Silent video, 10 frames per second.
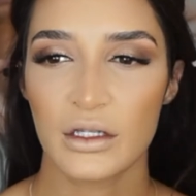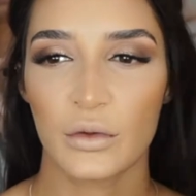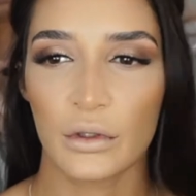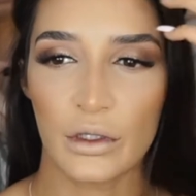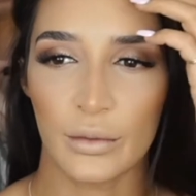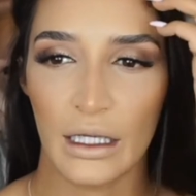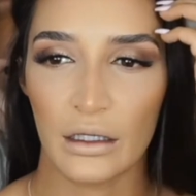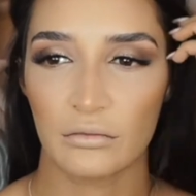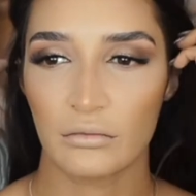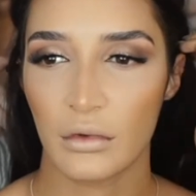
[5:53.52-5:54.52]
do a little
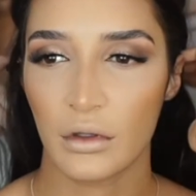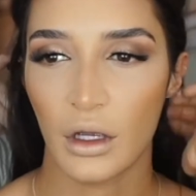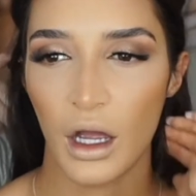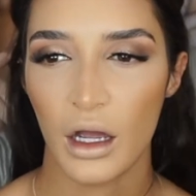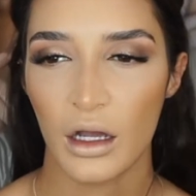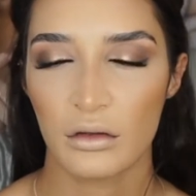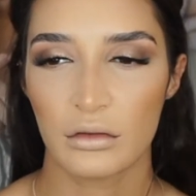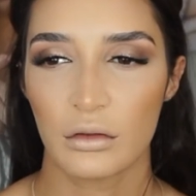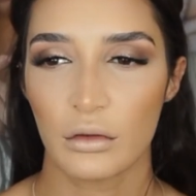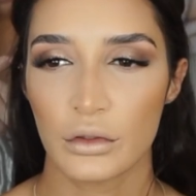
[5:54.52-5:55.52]
bit.
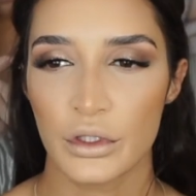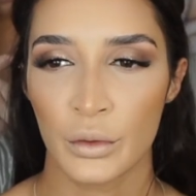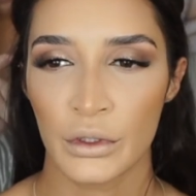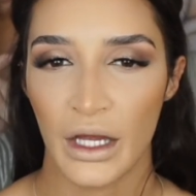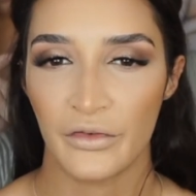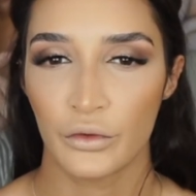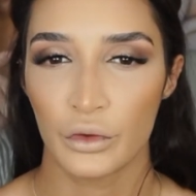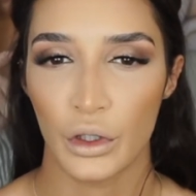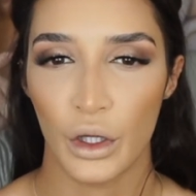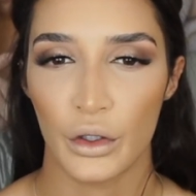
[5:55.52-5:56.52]
Or do you want that full
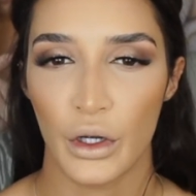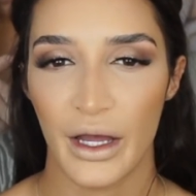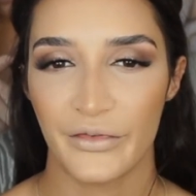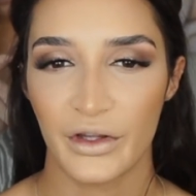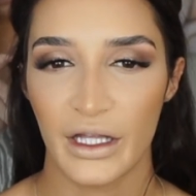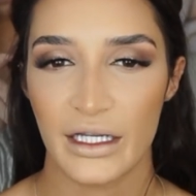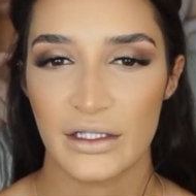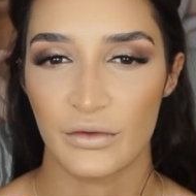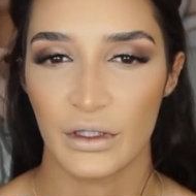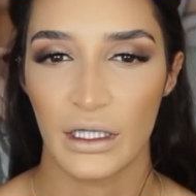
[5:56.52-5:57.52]
glow? I feel like it's
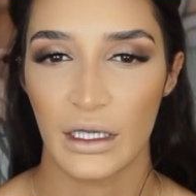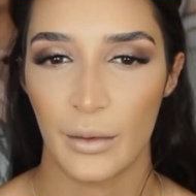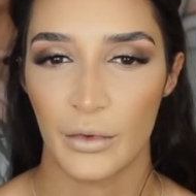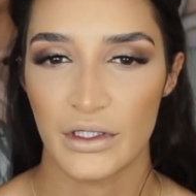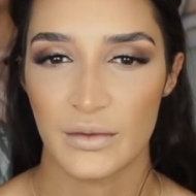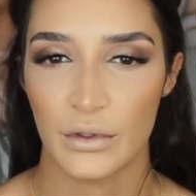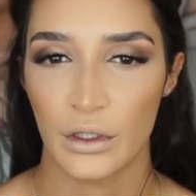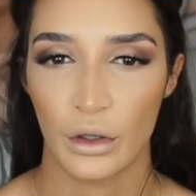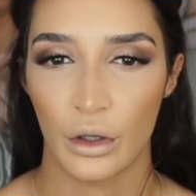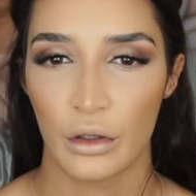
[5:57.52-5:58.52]
really glamorous with the
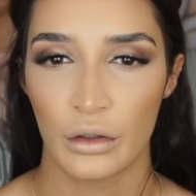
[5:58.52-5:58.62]
glow.